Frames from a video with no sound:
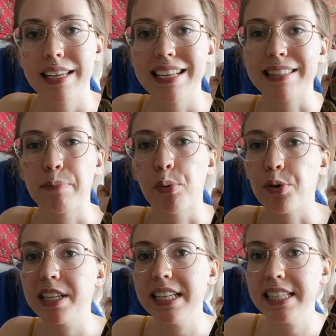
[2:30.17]
it's
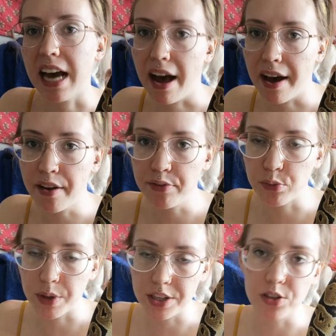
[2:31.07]
pretty tough
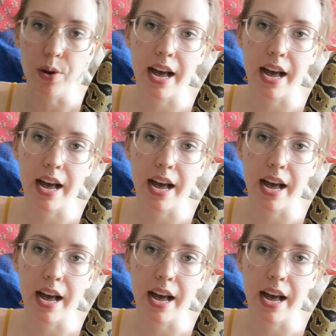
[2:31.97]
when you